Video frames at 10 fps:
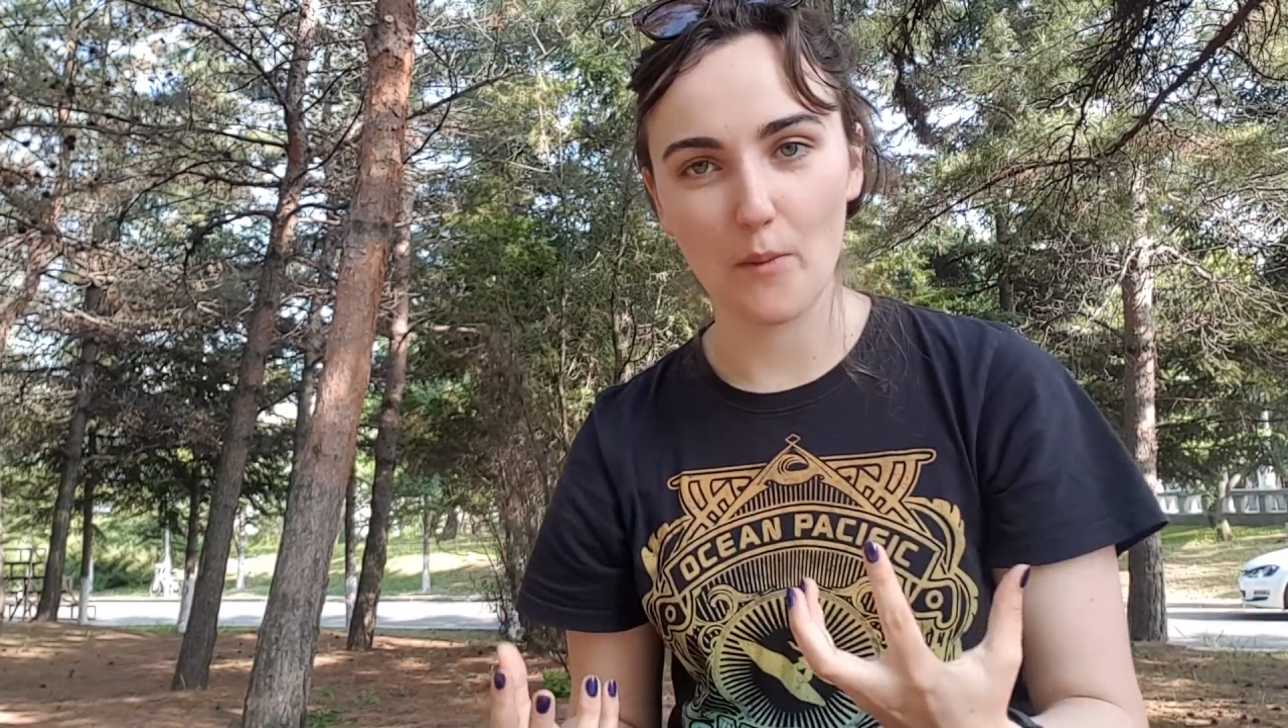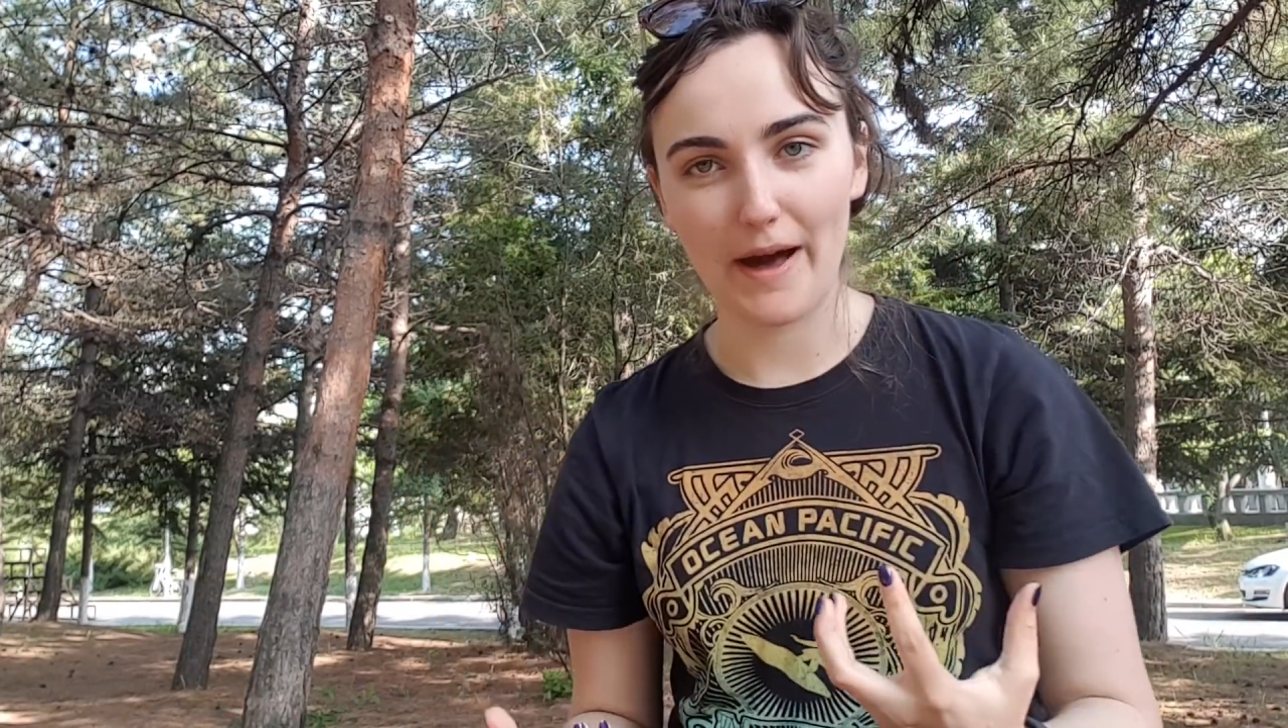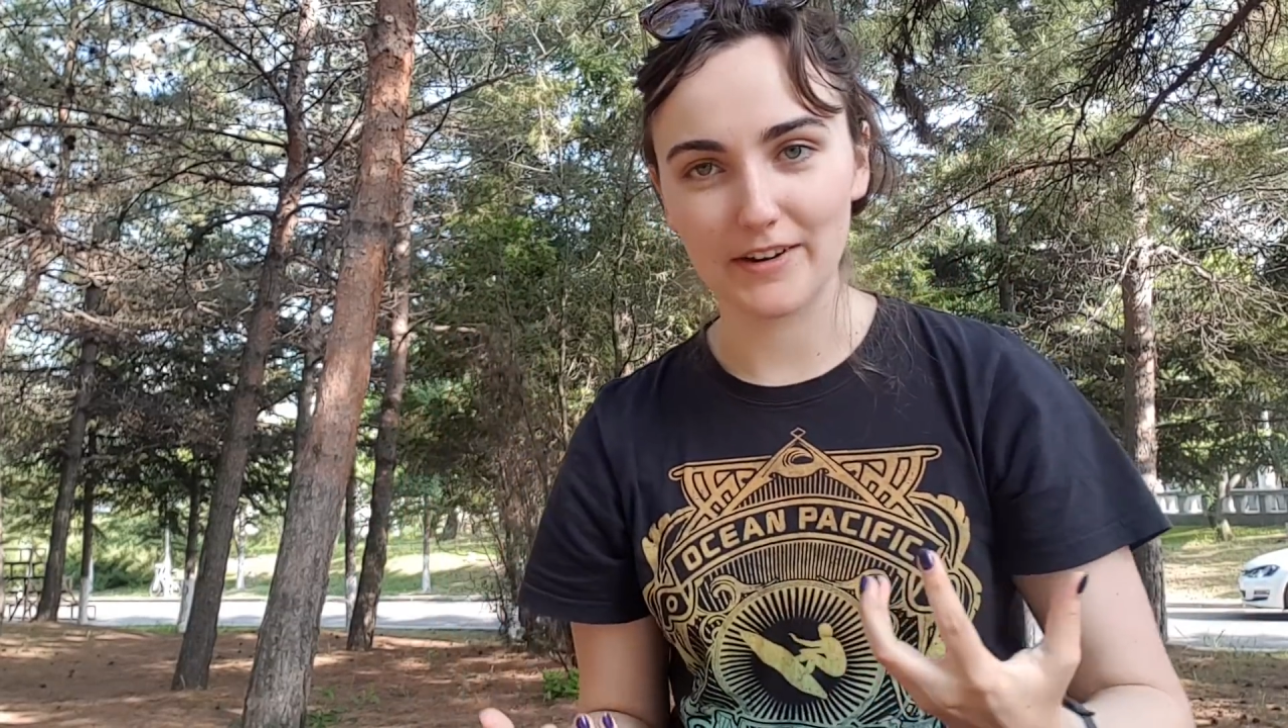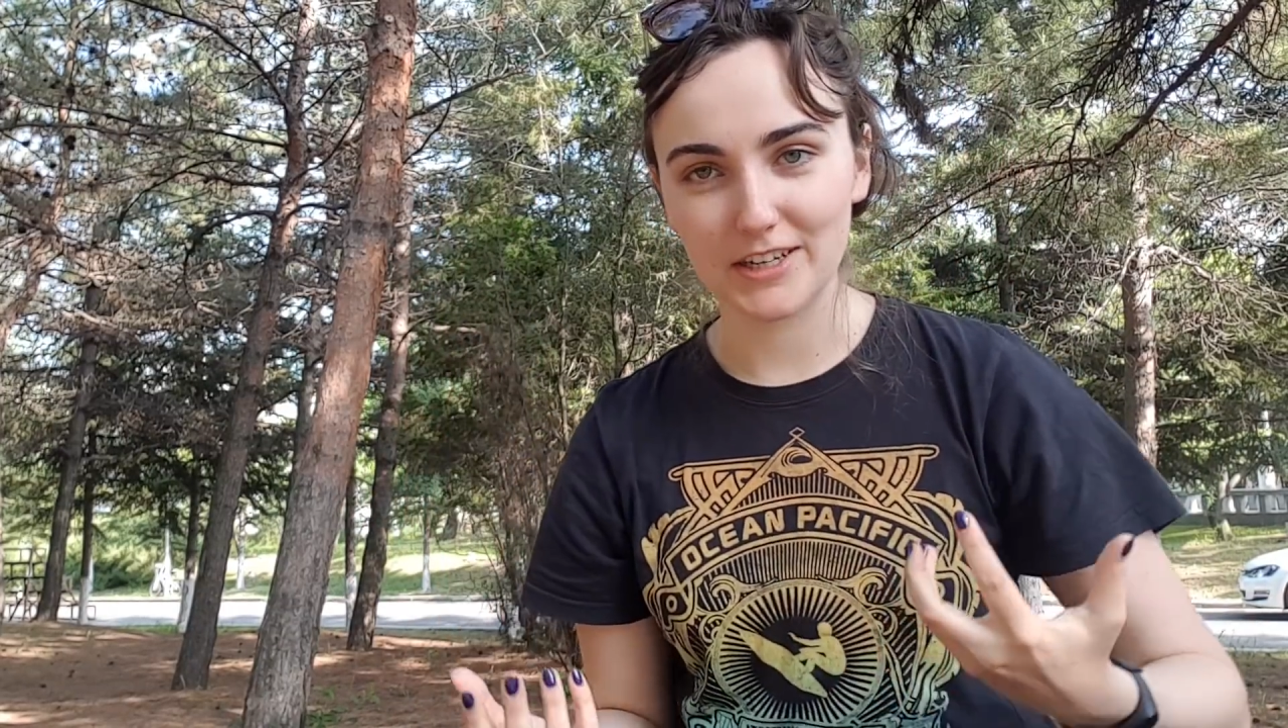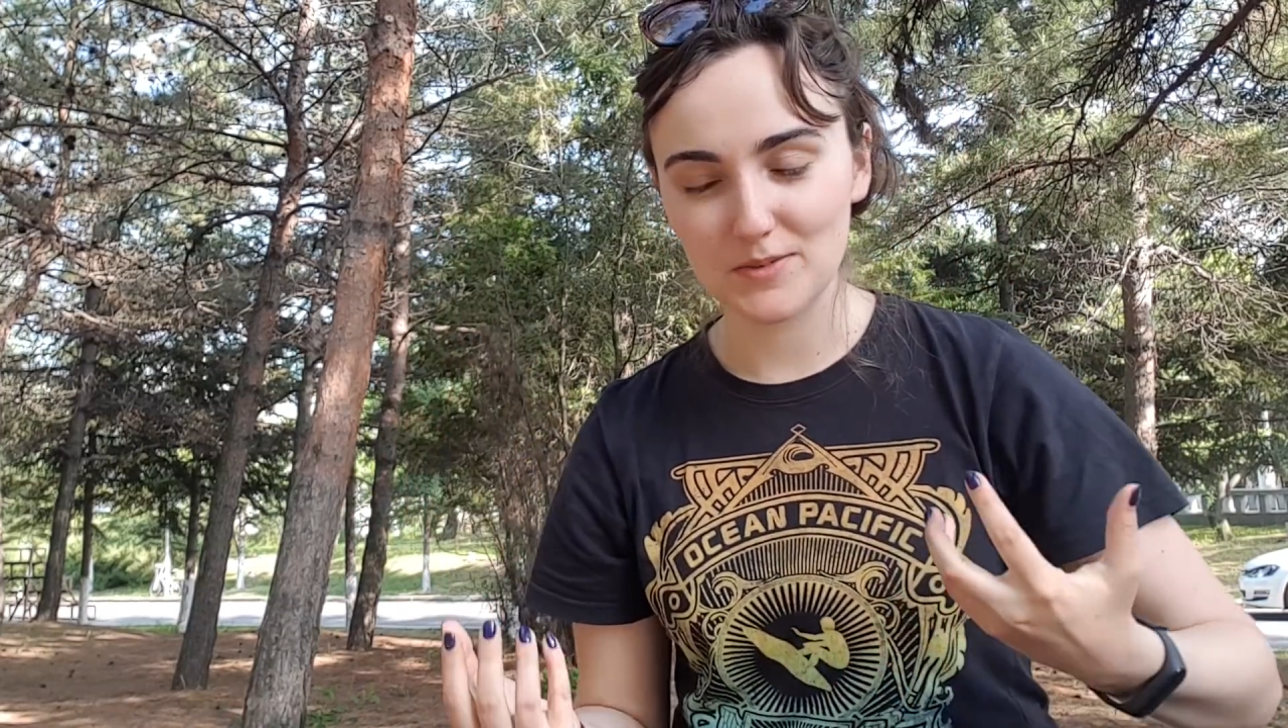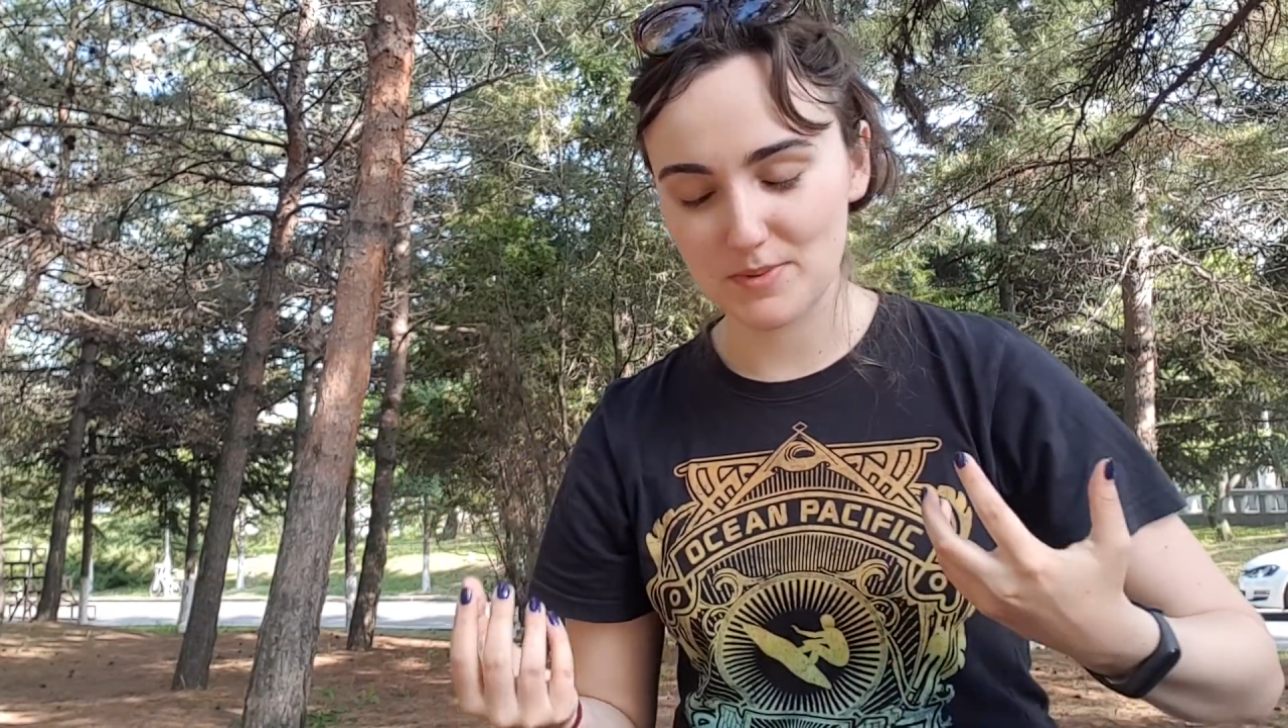about it,